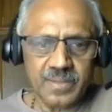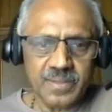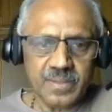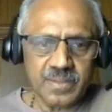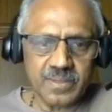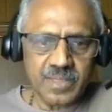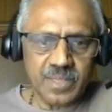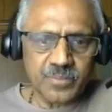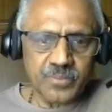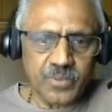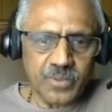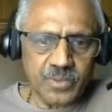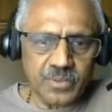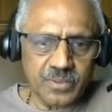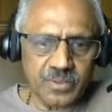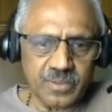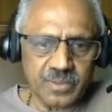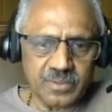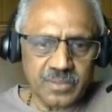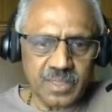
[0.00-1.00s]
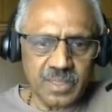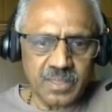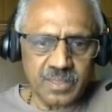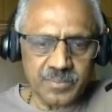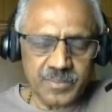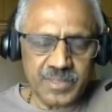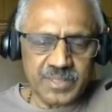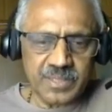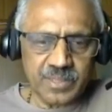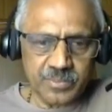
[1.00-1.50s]
Therefore, the
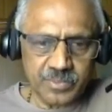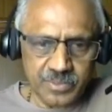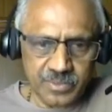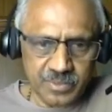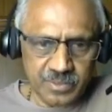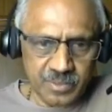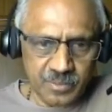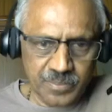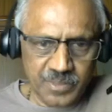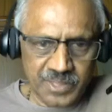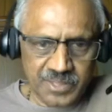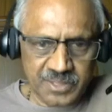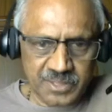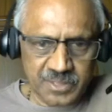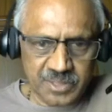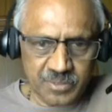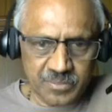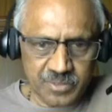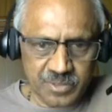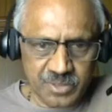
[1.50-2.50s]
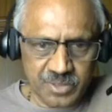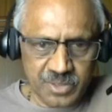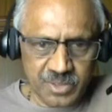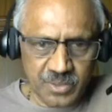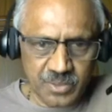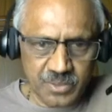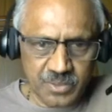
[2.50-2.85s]
limit of the partial sums is 0,